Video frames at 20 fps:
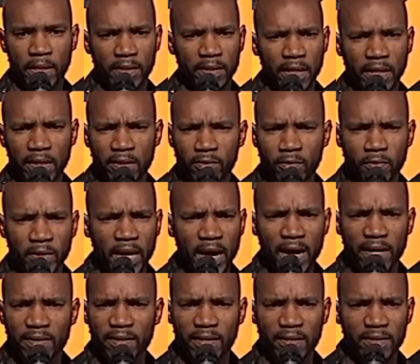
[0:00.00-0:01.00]
like, that ain't no
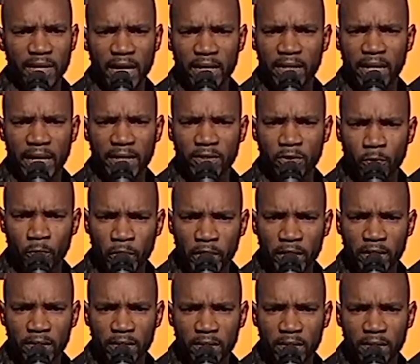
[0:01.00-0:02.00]
contest I'd like to
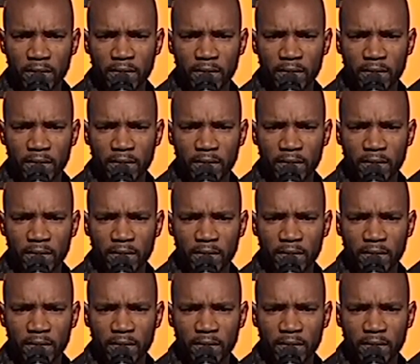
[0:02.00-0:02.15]
win.